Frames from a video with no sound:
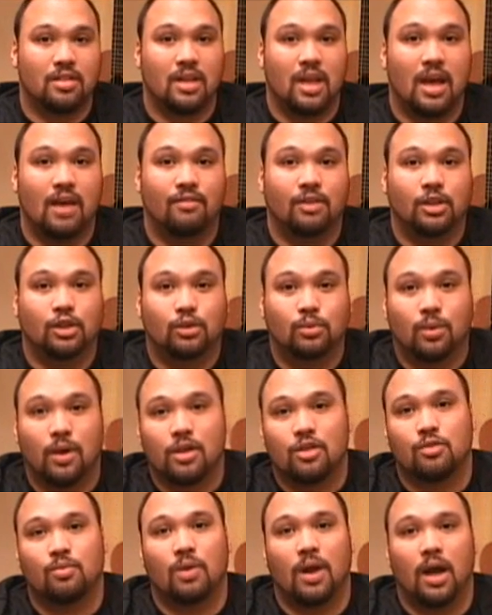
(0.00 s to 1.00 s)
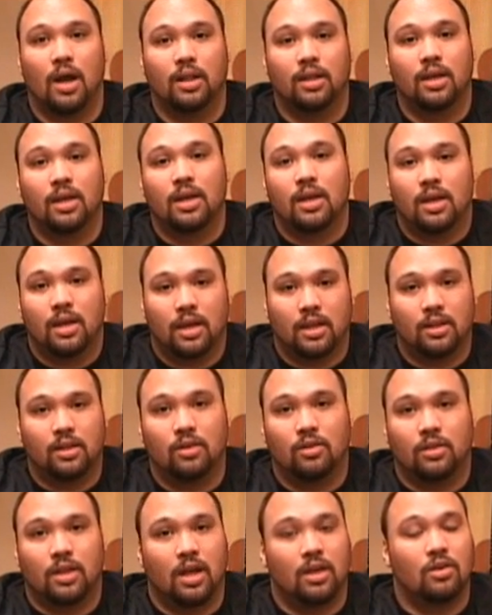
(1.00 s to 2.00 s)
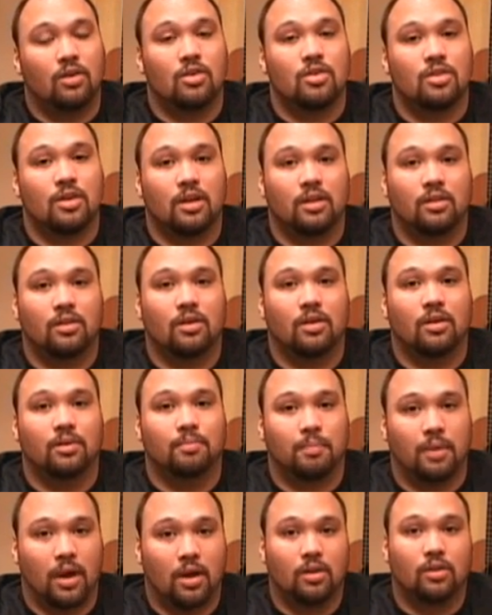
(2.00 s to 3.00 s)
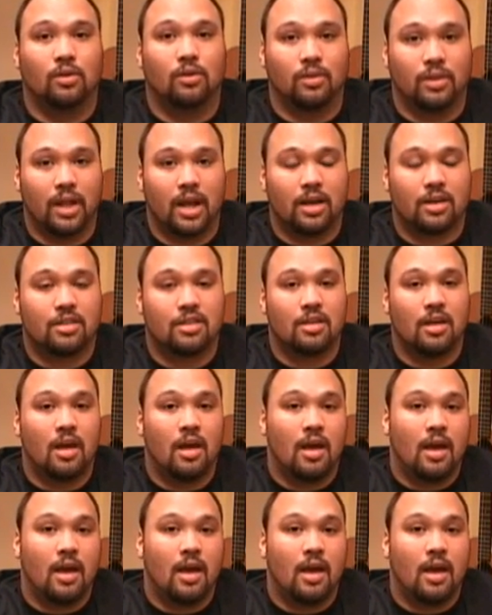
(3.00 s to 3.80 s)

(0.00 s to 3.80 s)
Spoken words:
They have a truss rod in their tenors and their baritone necks.